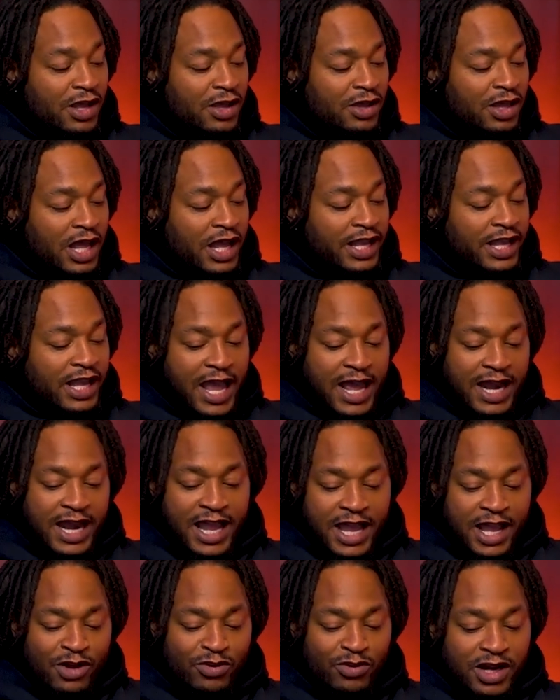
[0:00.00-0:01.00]
like at
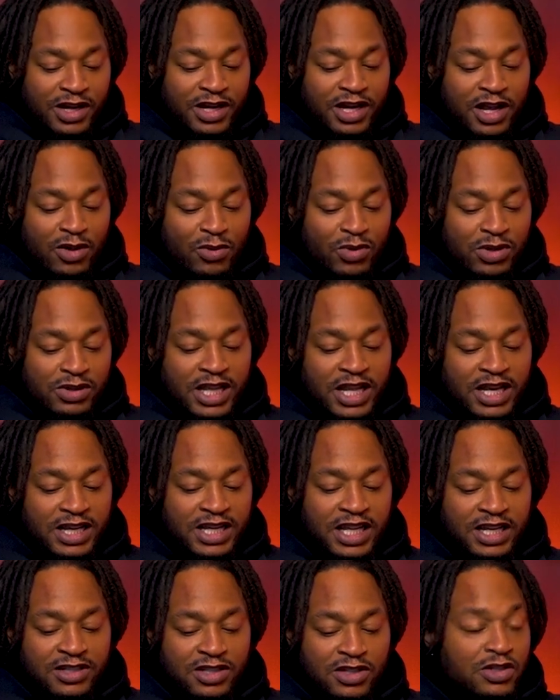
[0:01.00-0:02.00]
hand right now, what they
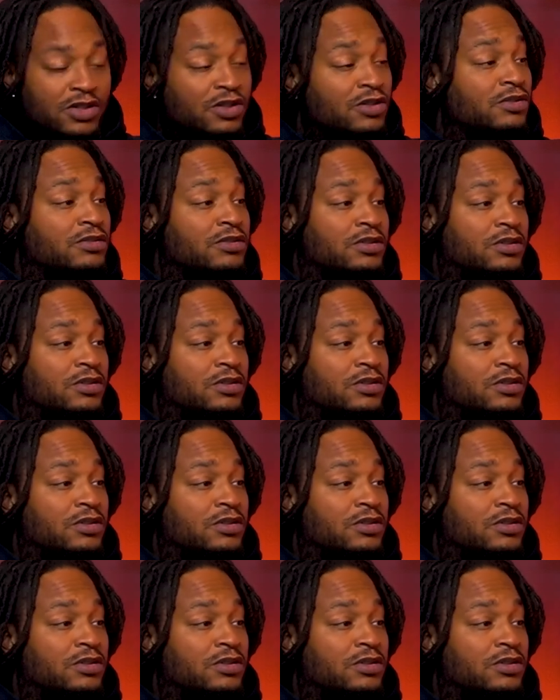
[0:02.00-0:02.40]
need to do.